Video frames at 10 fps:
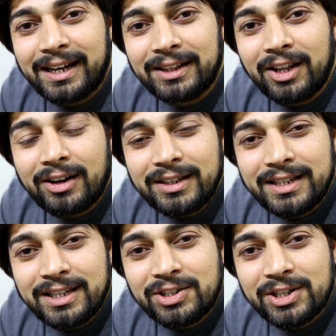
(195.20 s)
uh, not a
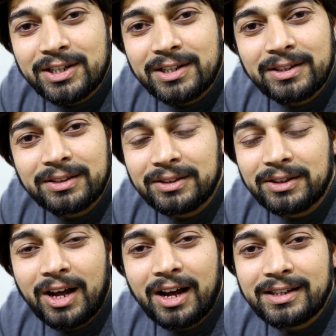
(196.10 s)
teacher
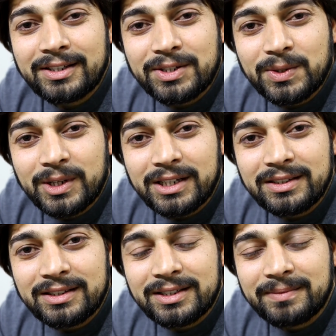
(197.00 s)
not a
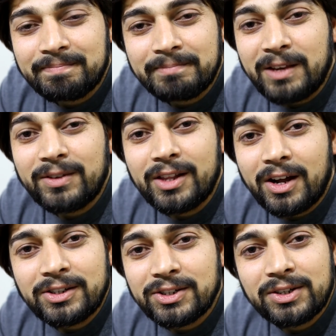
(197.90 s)
student even
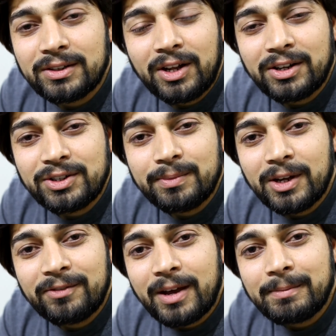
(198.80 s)
not should not should
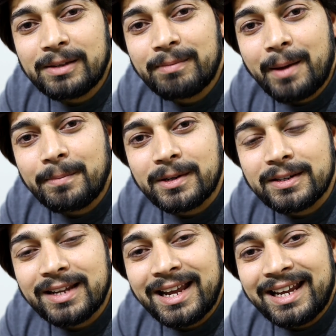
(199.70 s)
be your family
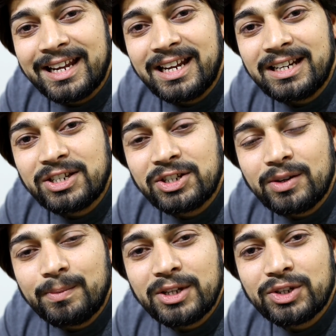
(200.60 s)
members it
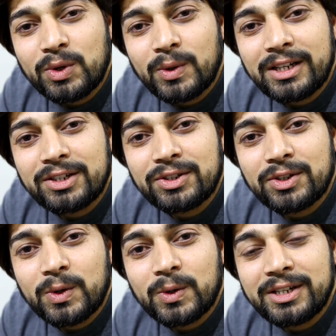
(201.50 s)
should be soul and
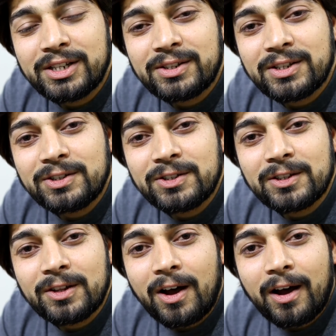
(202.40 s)
soul
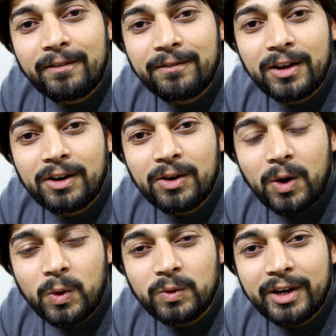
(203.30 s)
decision of your
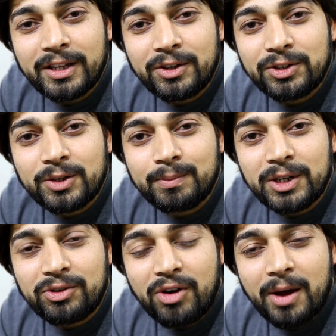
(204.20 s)
own whether you should
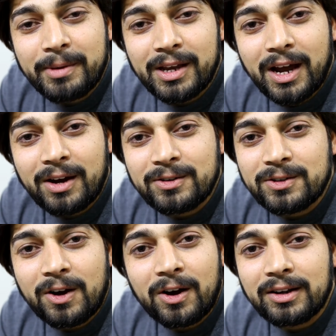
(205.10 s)
be dropping
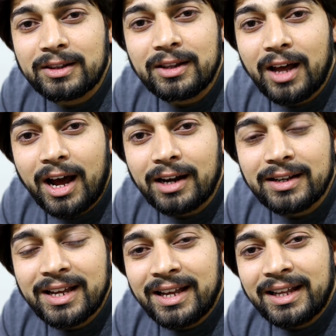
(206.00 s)
out or
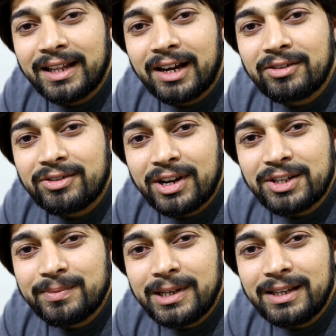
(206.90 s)
not now
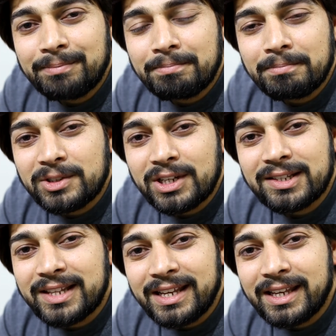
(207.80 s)
trust me
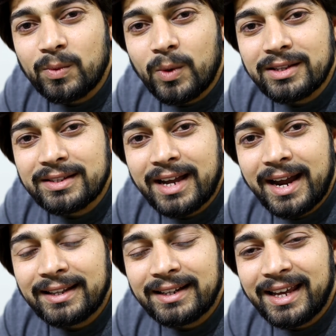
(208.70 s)
just thinking one
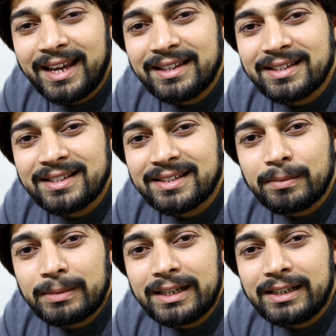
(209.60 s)
side that hey this is
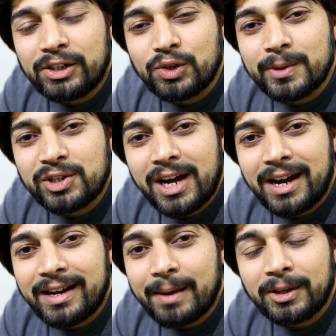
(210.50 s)
completely too much
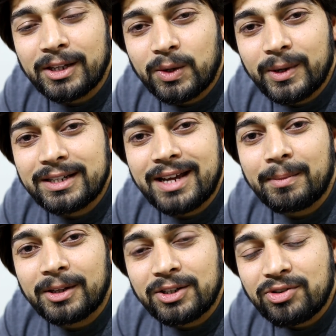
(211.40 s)
hard i'm gonna quit
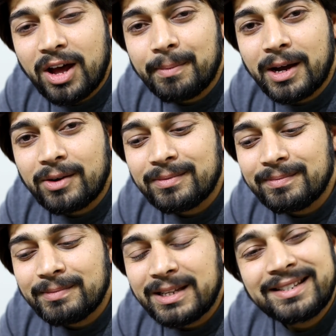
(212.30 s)
i'm gonna drop out
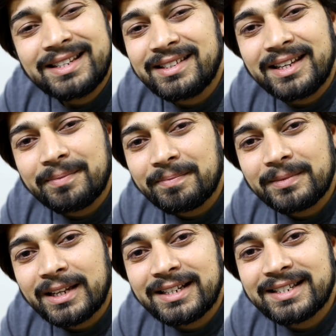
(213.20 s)
is easy.
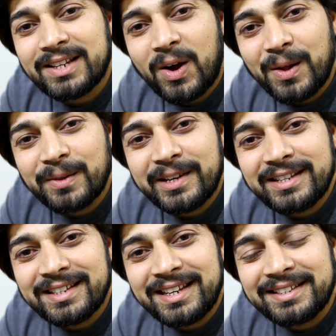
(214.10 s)
It's
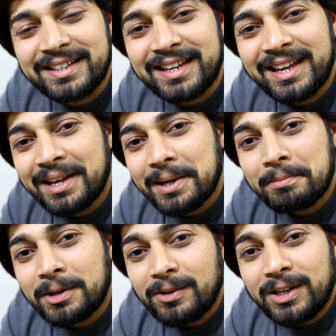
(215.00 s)
always easy.
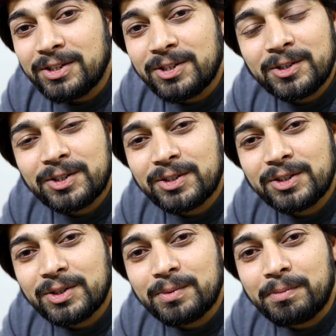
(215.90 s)
But you can choose to
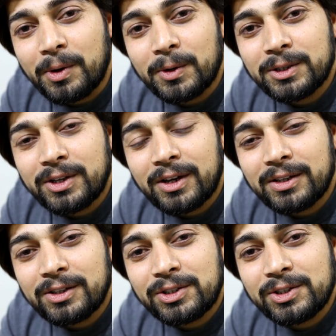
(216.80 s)
do both. You,
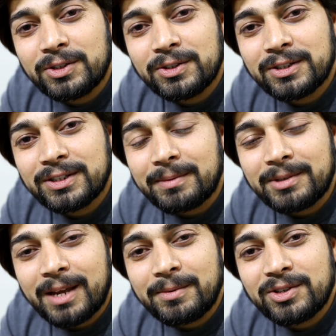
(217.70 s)
you choose,
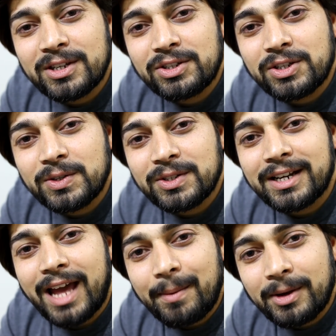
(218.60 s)
sometimes you just choose
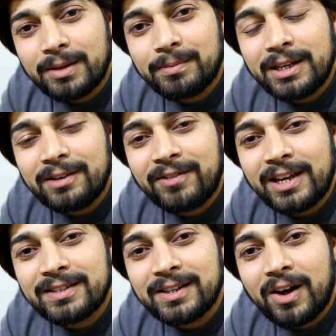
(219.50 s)
that I'm going to be
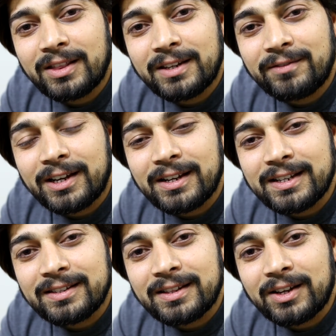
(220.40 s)
facing all the
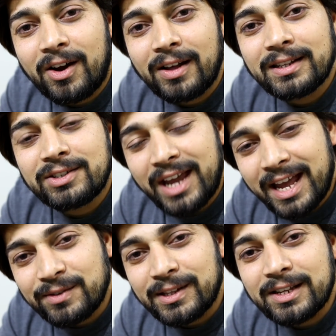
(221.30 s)
difficulties in the college
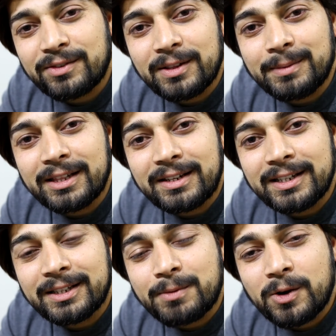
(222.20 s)
as well as will be
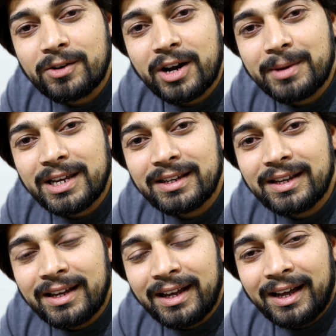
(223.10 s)
learning the programming.